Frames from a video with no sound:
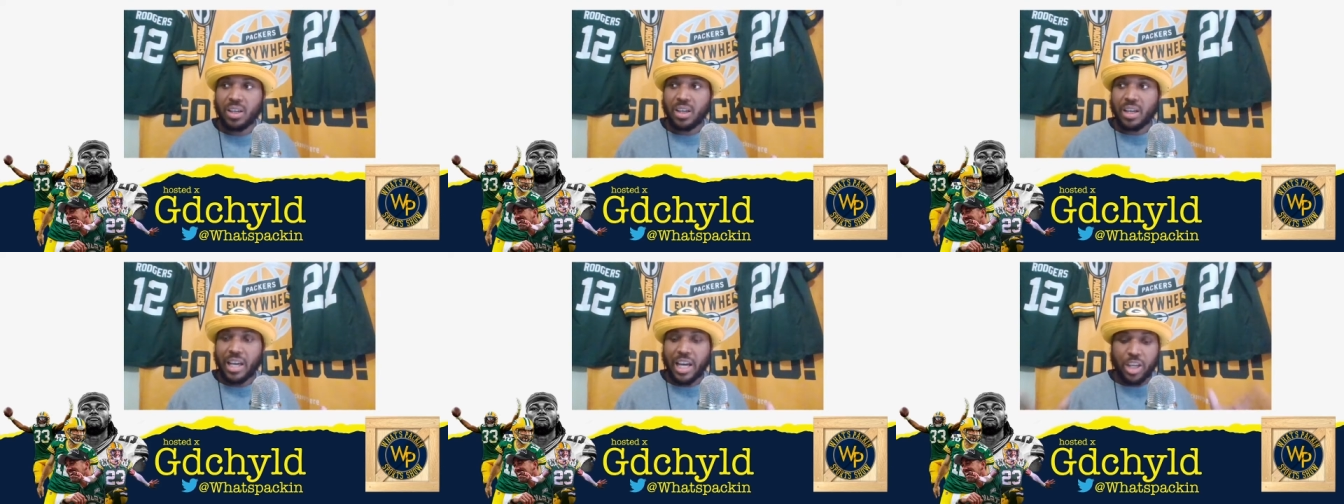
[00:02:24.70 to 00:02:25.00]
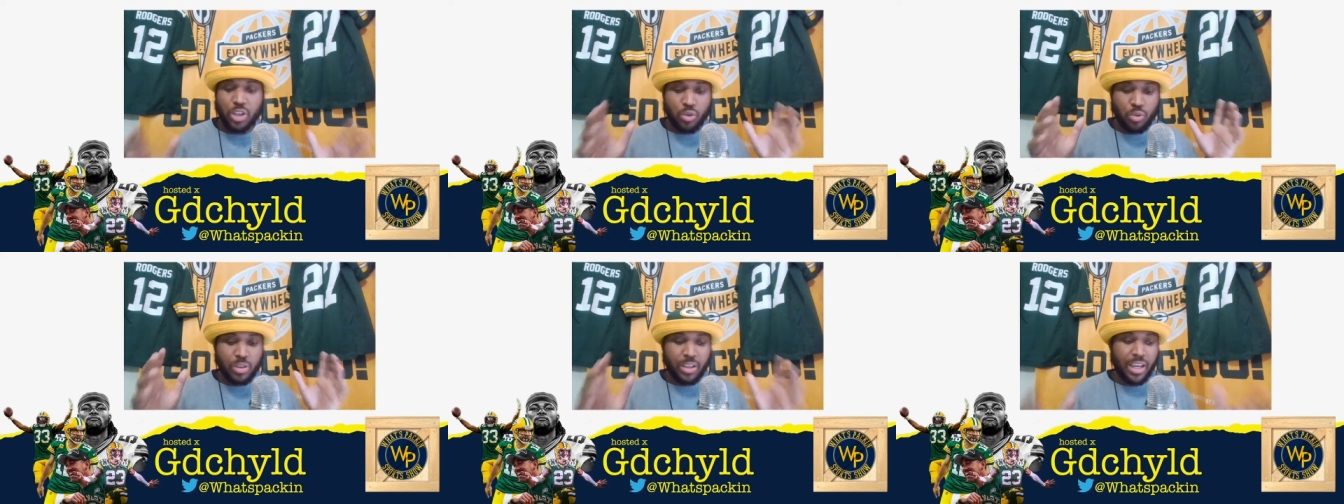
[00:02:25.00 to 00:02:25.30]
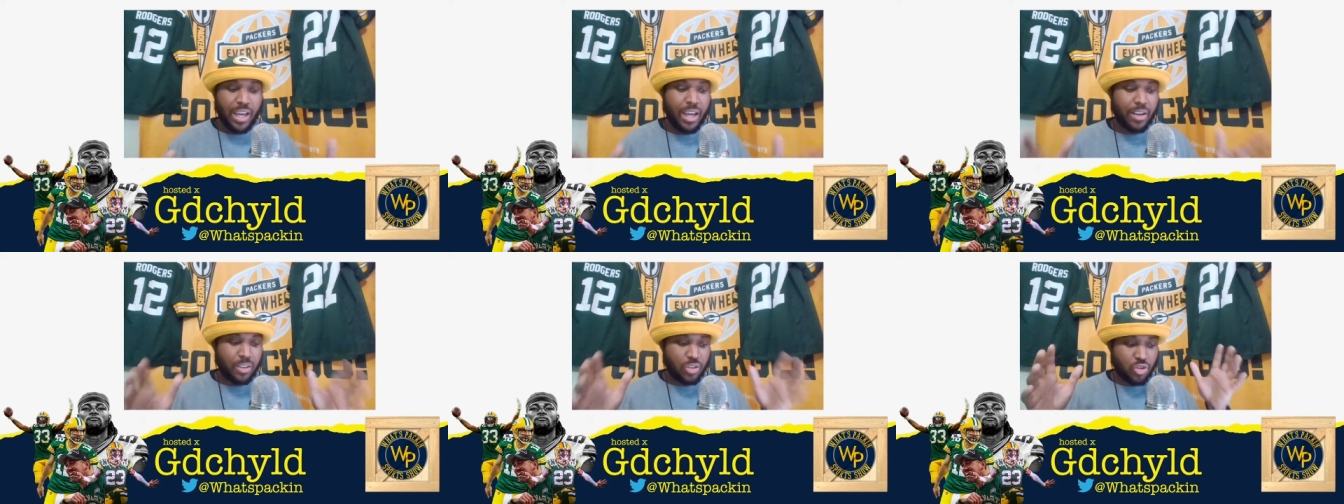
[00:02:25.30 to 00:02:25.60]
and you
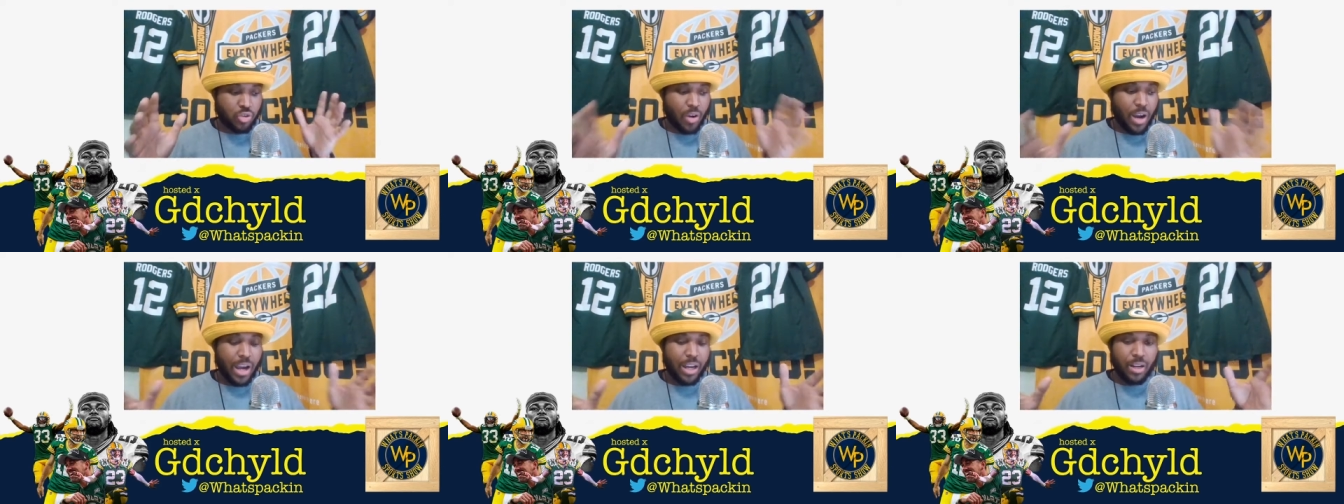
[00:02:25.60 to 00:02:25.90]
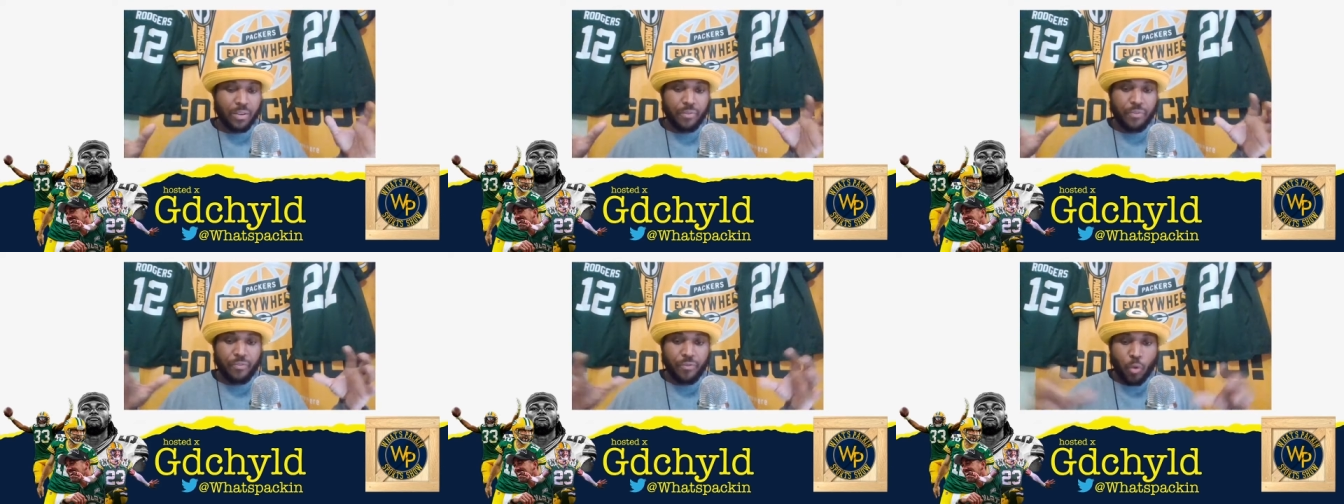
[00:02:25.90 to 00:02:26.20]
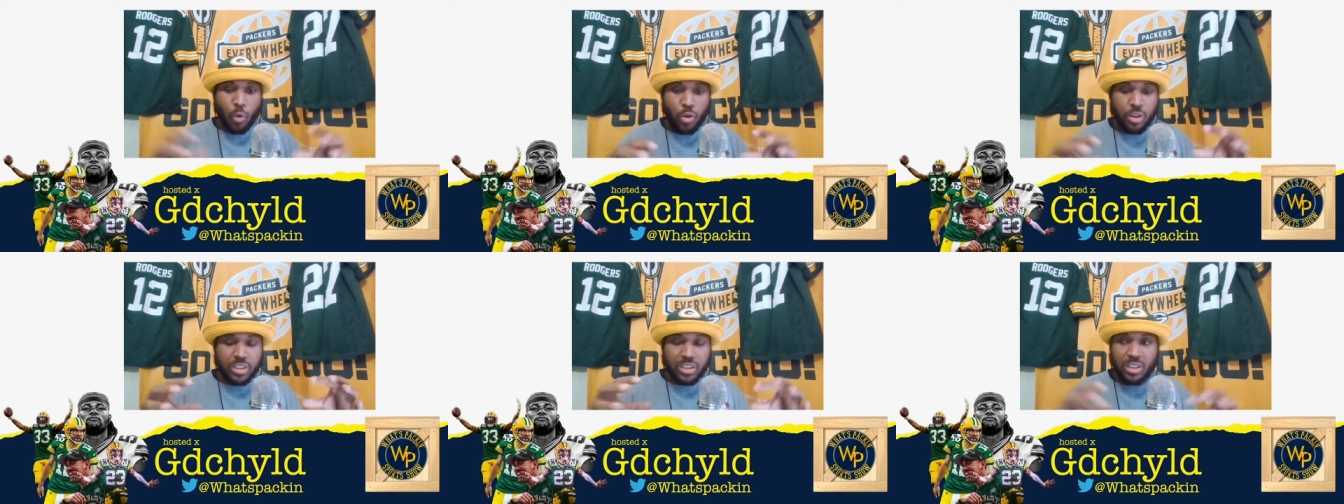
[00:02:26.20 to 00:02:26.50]
can't try to
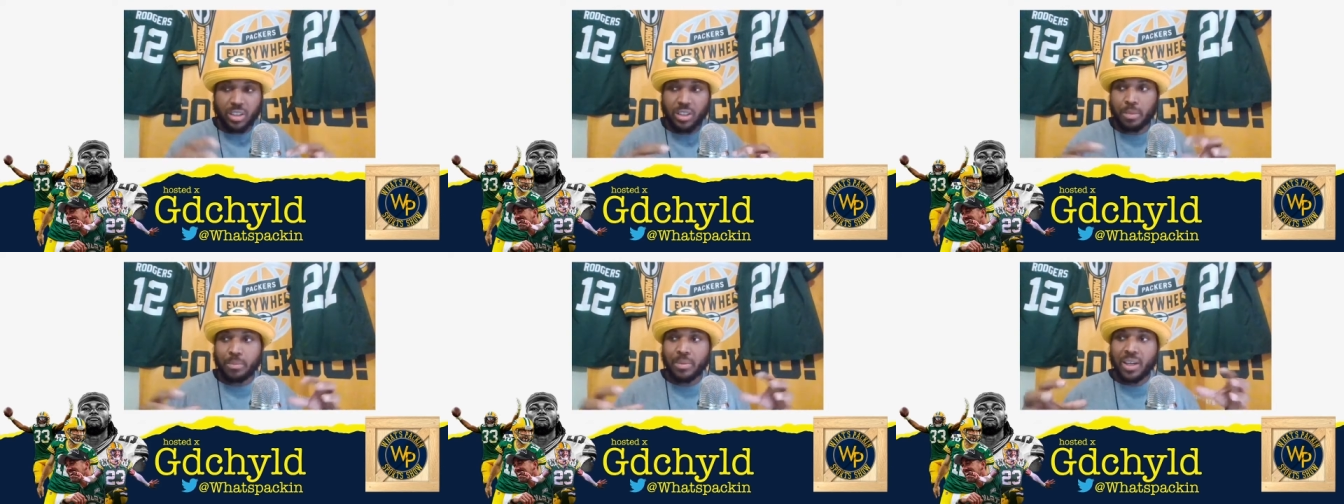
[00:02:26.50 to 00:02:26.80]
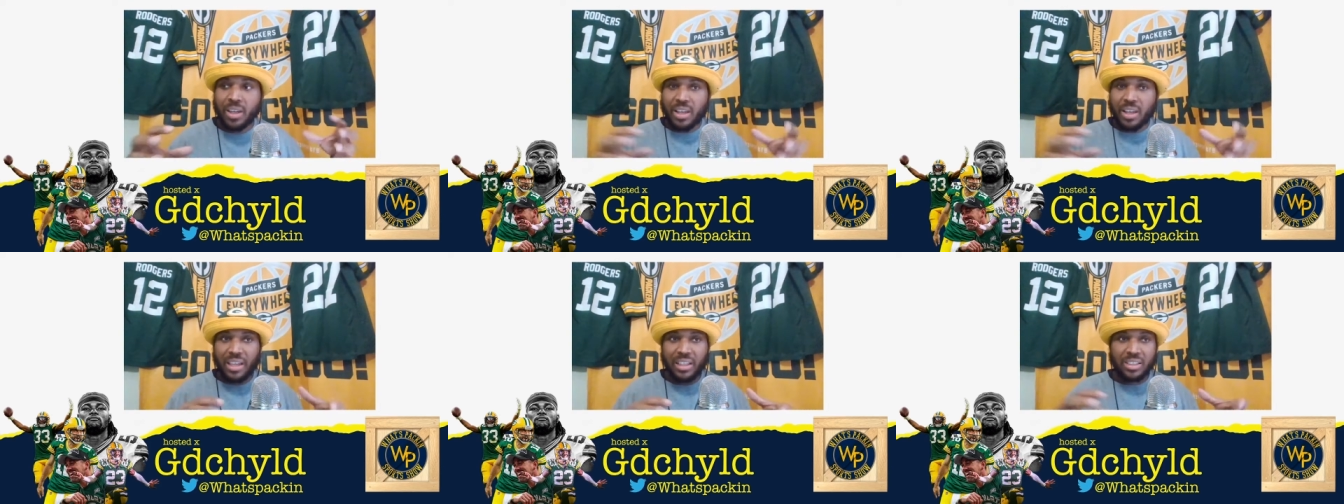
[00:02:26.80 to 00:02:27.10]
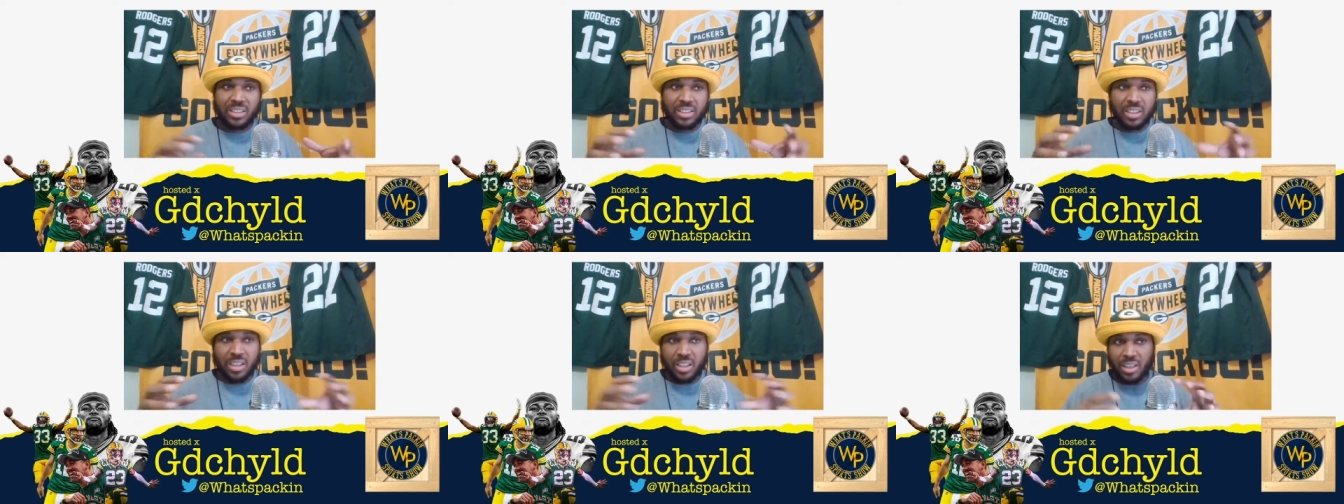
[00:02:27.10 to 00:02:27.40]
force him
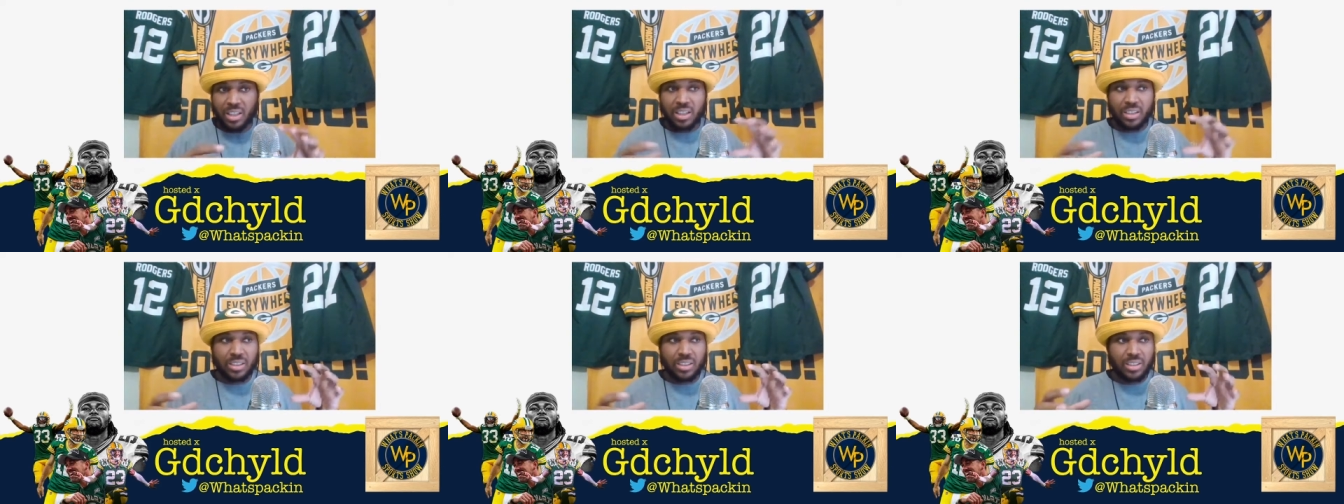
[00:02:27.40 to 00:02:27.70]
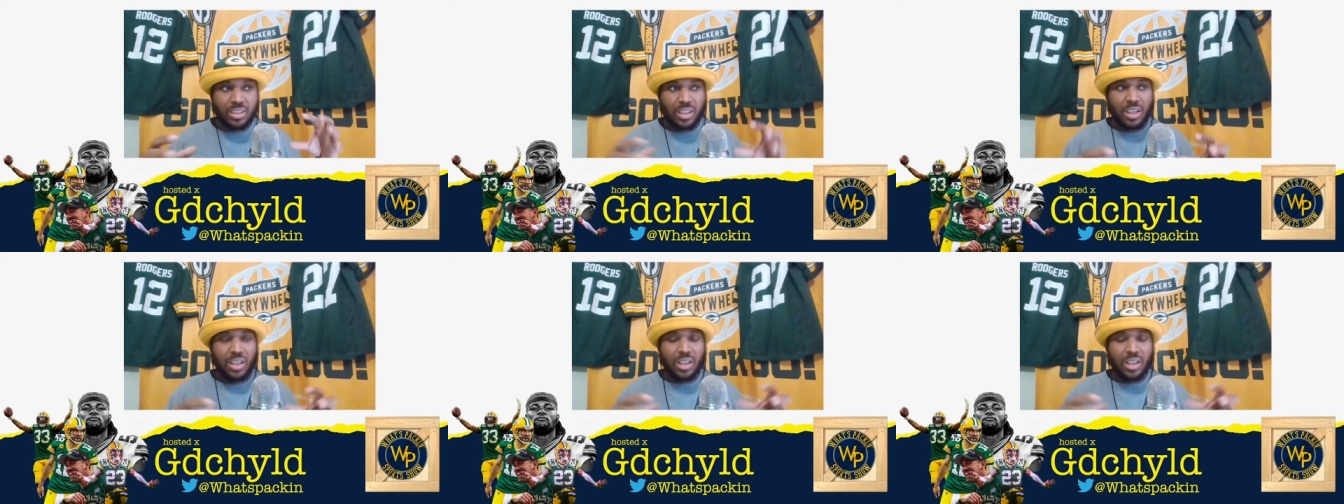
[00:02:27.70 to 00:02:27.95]
into this,